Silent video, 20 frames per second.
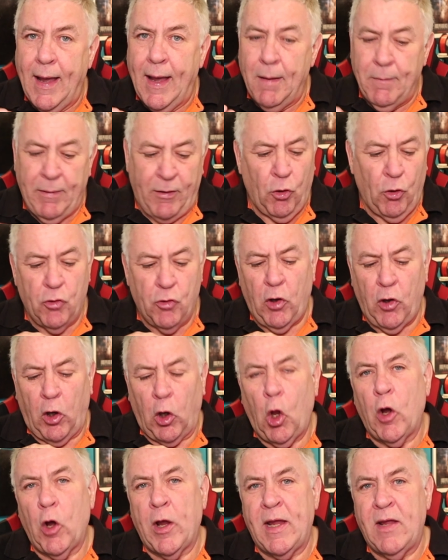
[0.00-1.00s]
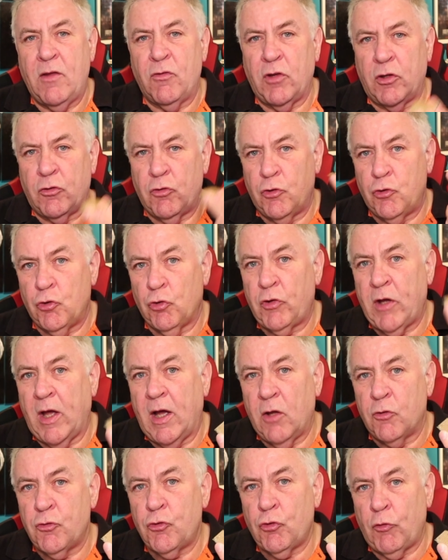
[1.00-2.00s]
But I thought it's a lot easier to just
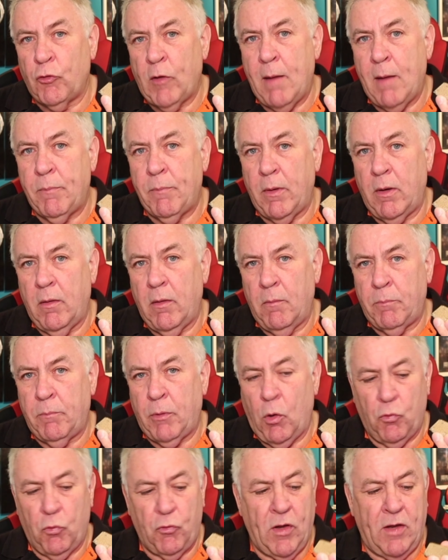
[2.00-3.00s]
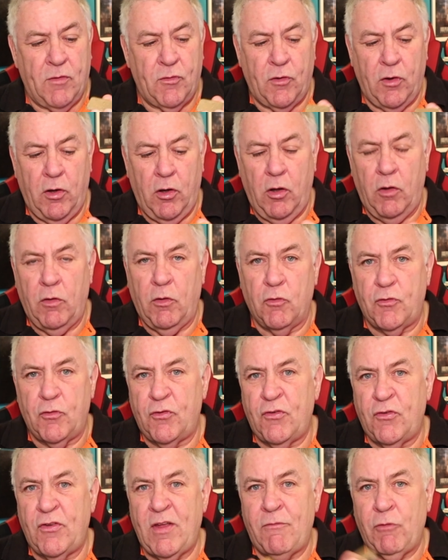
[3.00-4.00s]
get a scrap processor. There's
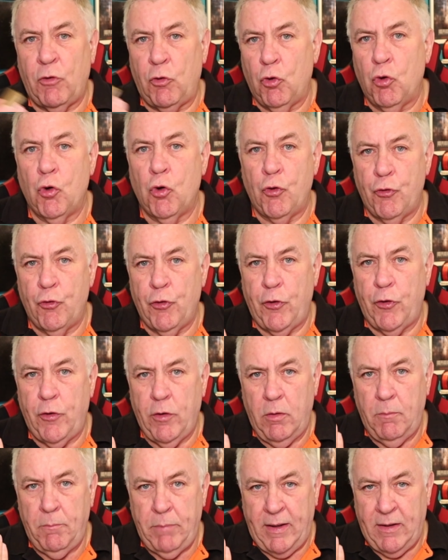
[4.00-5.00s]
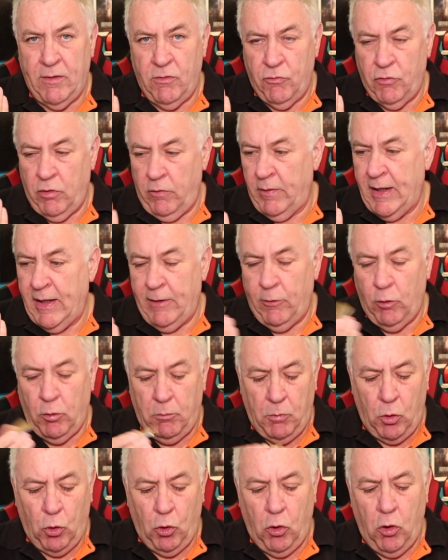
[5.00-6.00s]
700 pins on there or
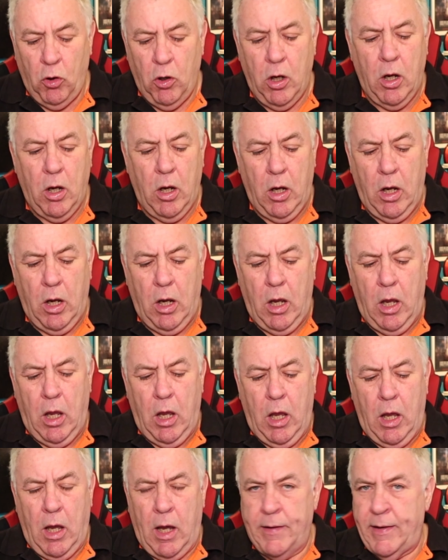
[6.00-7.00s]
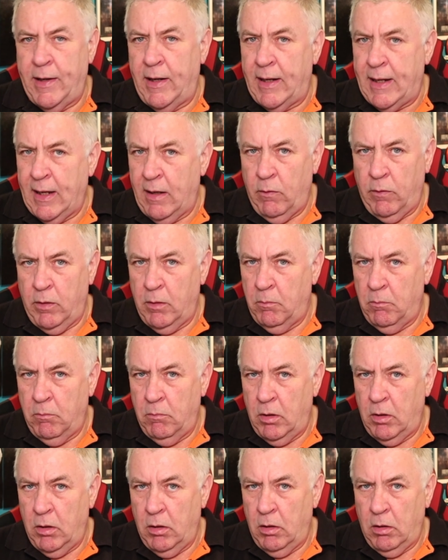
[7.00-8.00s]
more. I didn't count
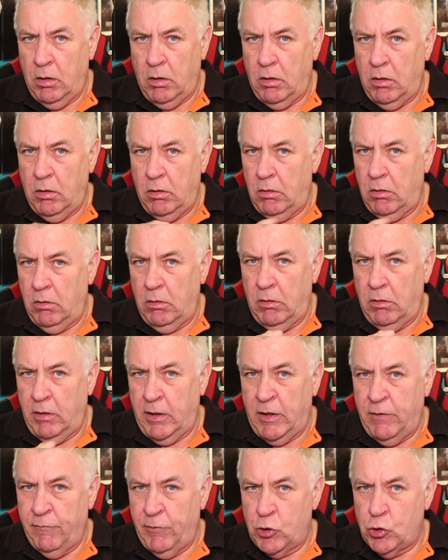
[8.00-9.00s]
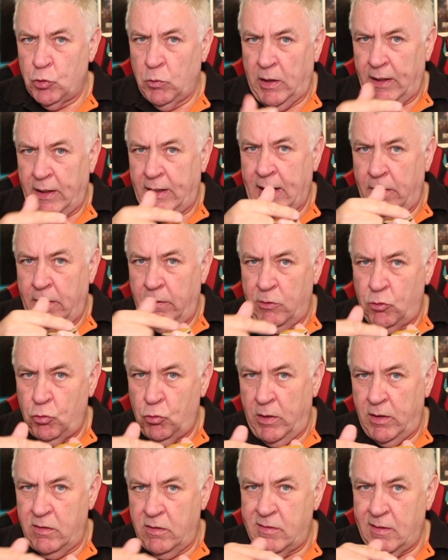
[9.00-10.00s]
them individually. I counted
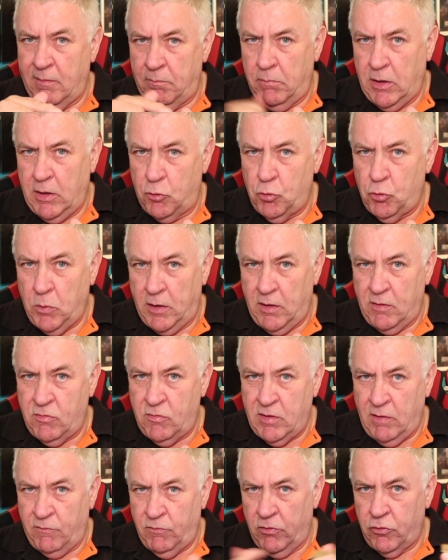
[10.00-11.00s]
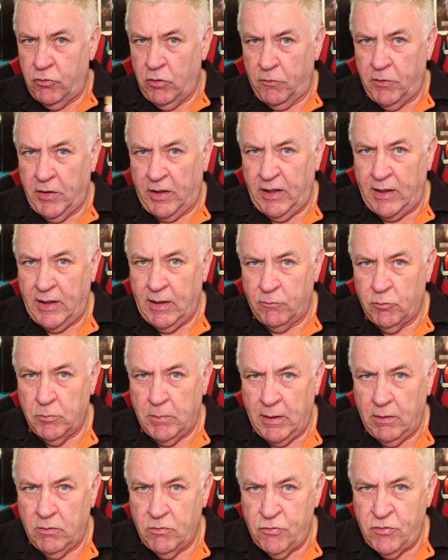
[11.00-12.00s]
27 by 27, so I think it came to
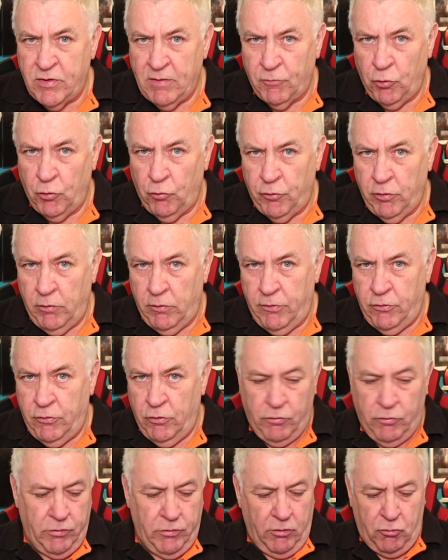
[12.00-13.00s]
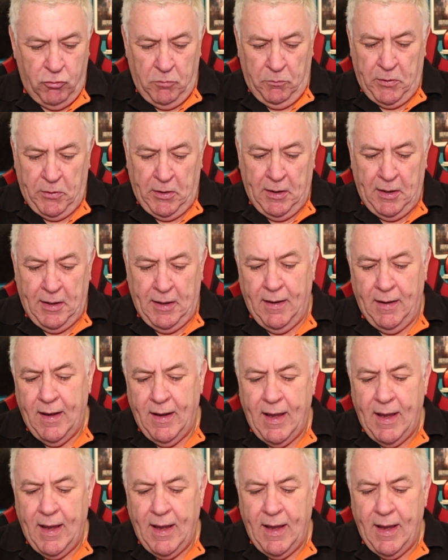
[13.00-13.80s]
about 730 or something like that.